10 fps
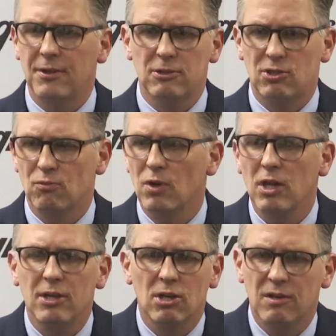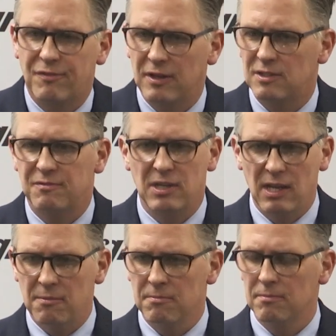they're just a really good defensive
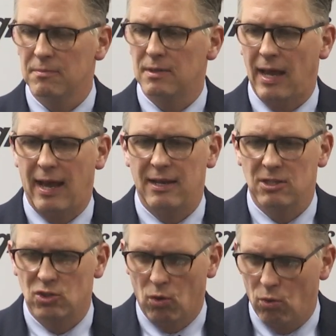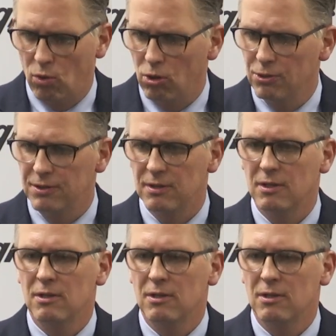team that is old,